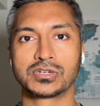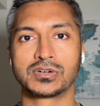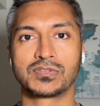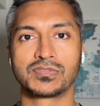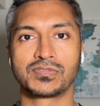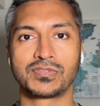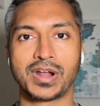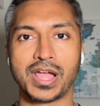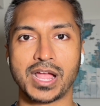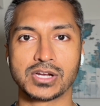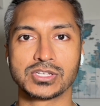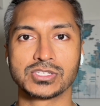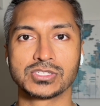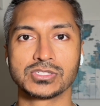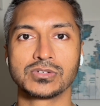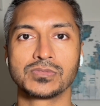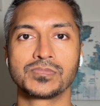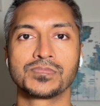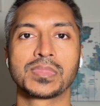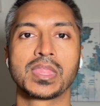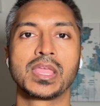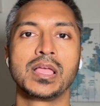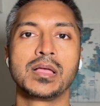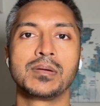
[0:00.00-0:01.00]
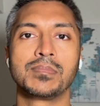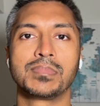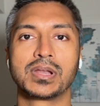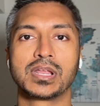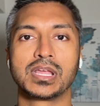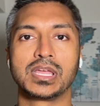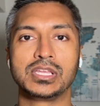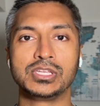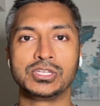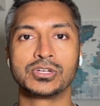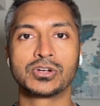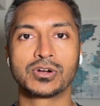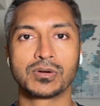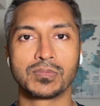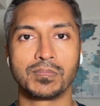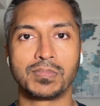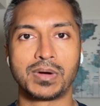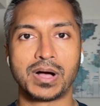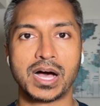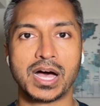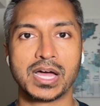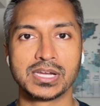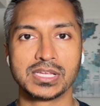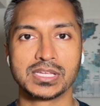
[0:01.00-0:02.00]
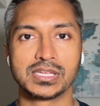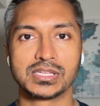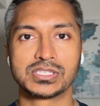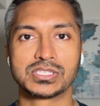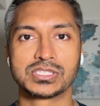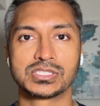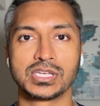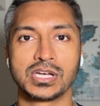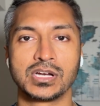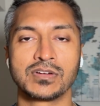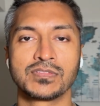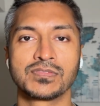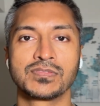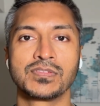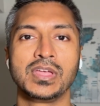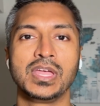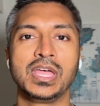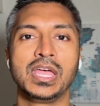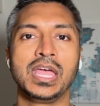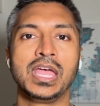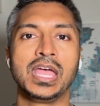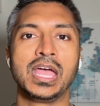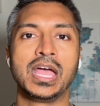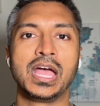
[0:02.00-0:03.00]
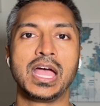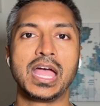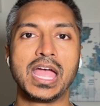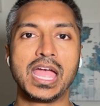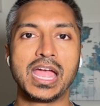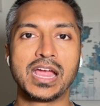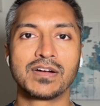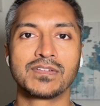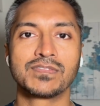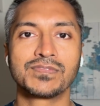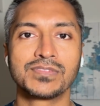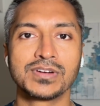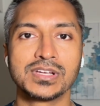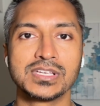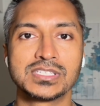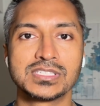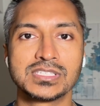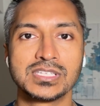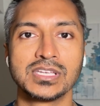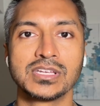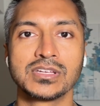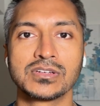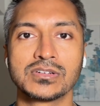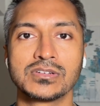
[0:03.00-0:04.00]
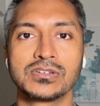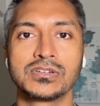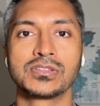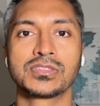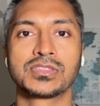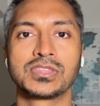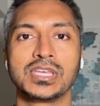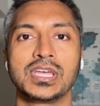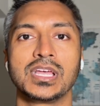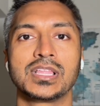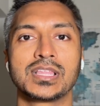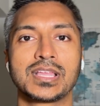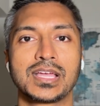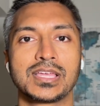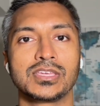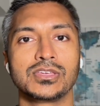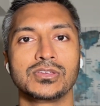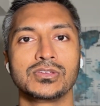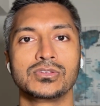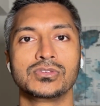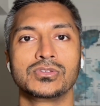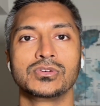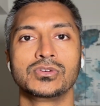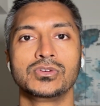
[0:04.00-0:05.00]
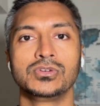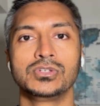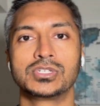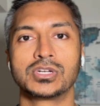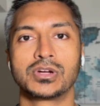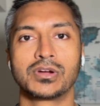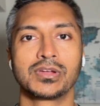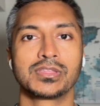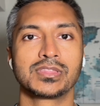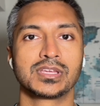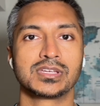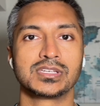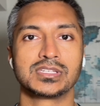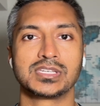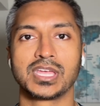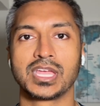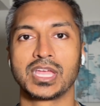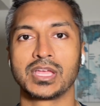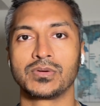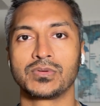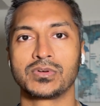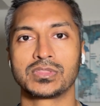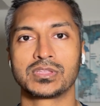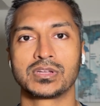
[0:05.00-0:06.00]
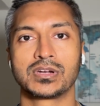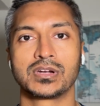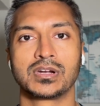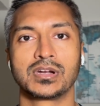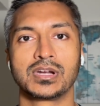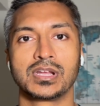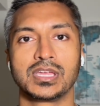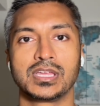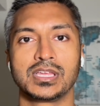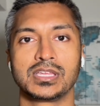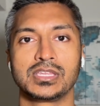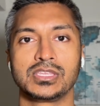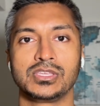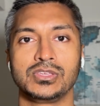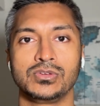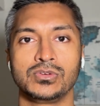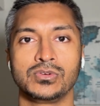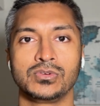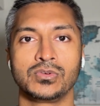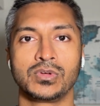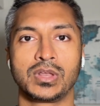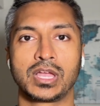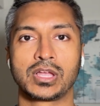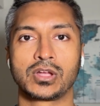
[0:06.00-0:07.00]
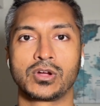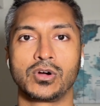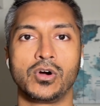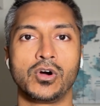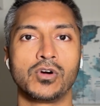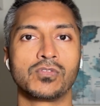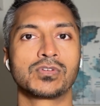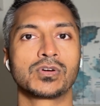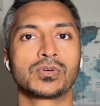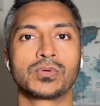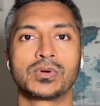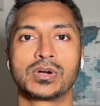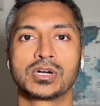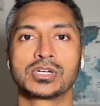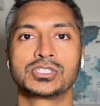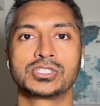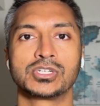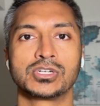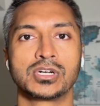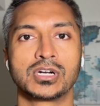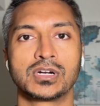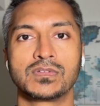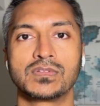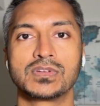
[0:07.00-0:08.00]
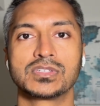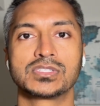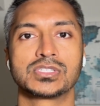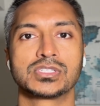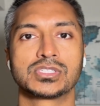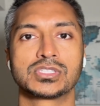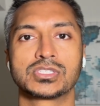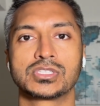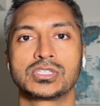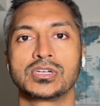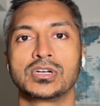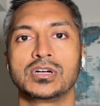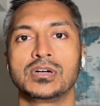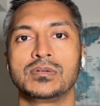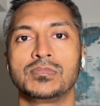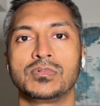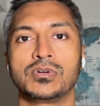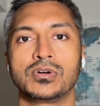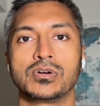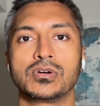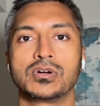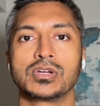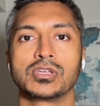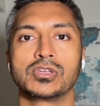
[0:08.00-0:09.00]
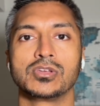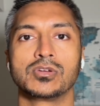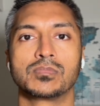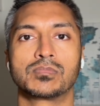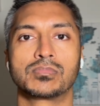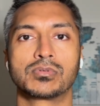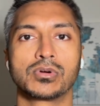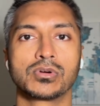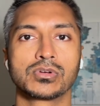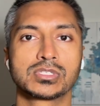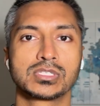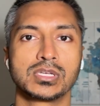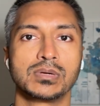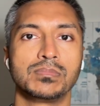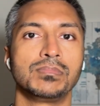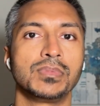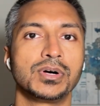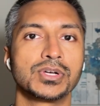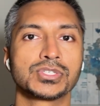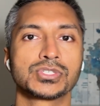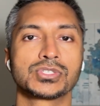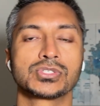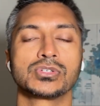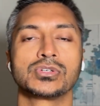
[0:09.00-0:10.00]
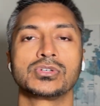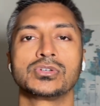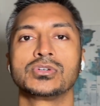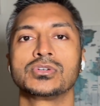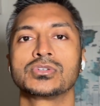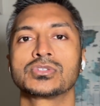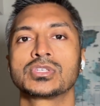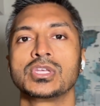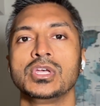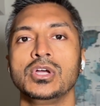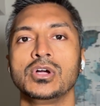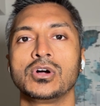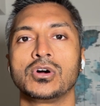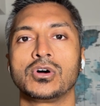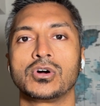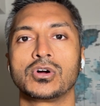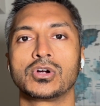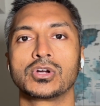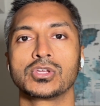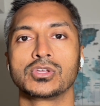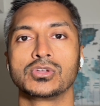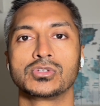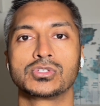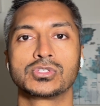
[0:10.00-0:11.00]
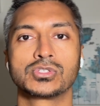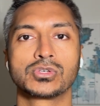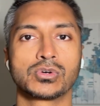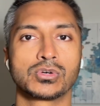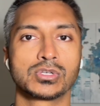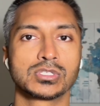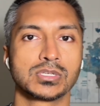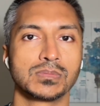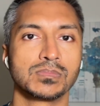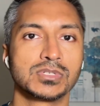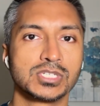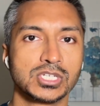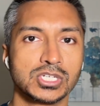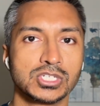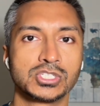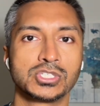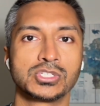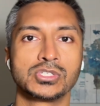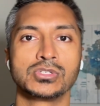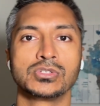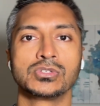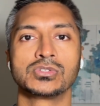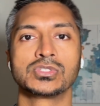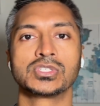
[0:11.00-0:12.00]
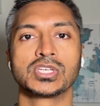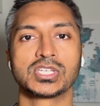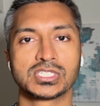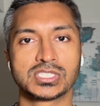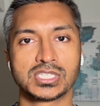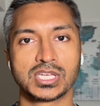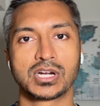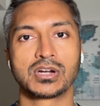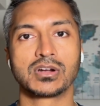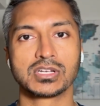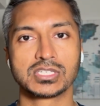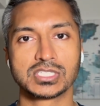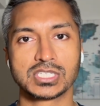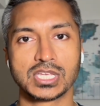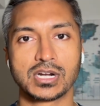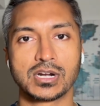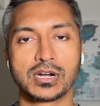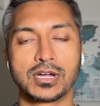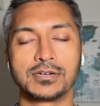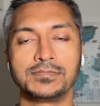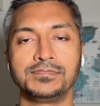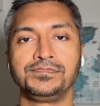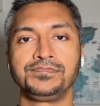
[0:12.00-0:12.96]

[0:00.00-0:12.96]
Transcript: fractal, but in your body itself, every single thing that you do during the day, whether you like overworked your nervous system, or you broke some muscles, or you tore some tissues, etc.,